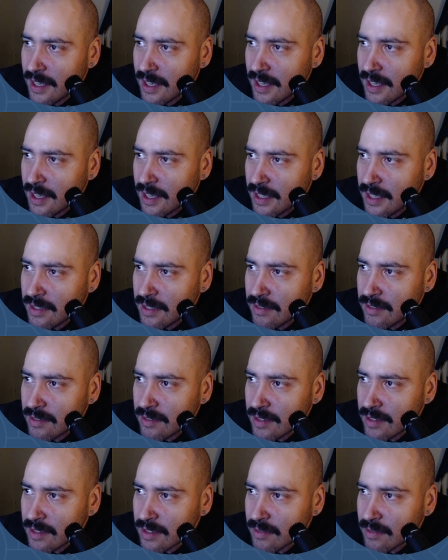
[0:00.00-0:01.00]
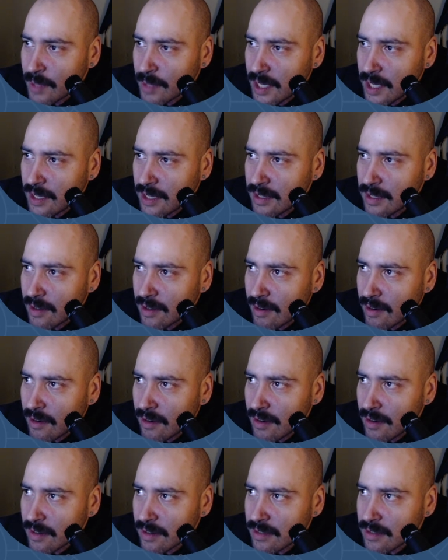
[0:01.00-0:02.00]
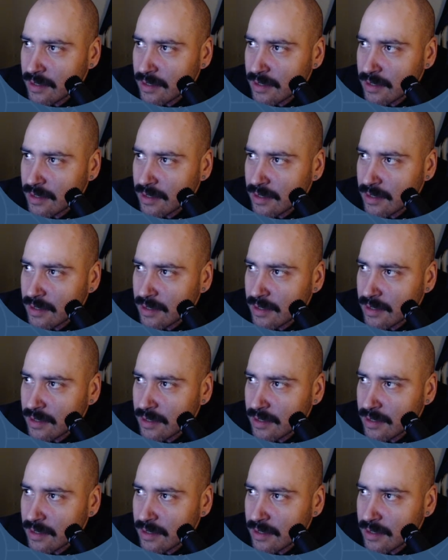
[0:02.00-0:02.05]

And command args.